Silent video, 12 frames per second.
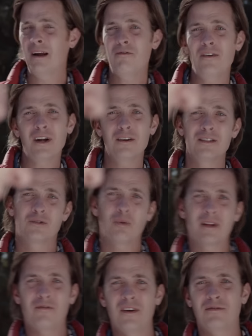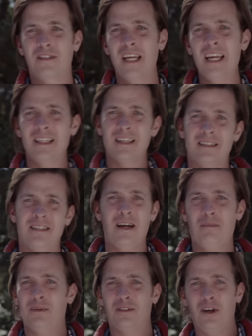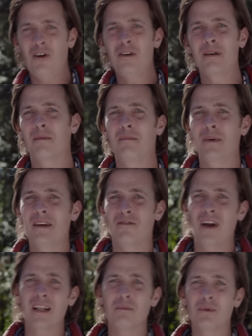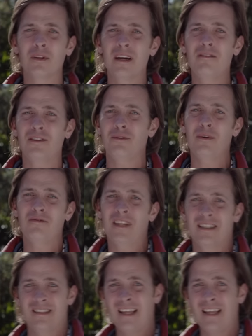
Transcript: I figured in 2015 that uh, plutonium would be available at every thrifty and